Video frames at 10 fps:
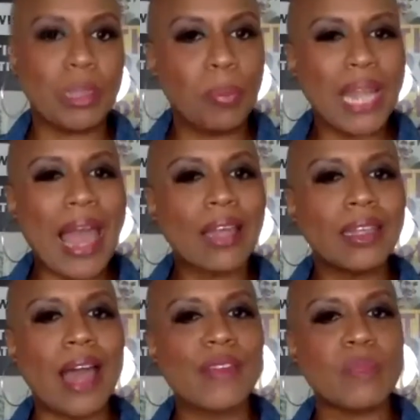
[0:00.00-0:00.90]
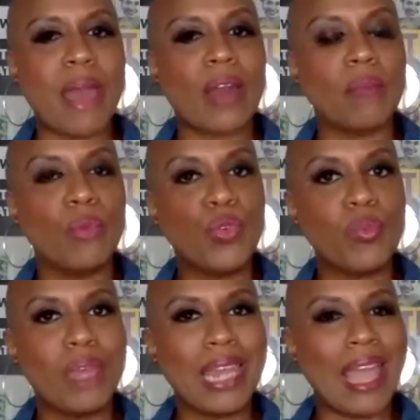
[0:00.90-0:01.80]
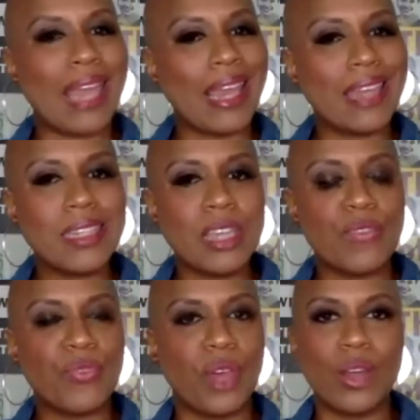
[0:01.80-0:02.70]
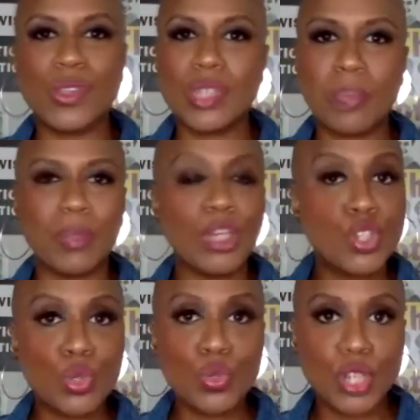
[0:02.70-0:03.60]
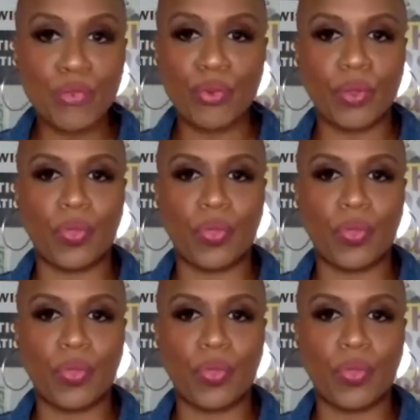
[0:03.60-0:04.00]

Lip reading: Black Lives Matter movement and Antifa are simply two different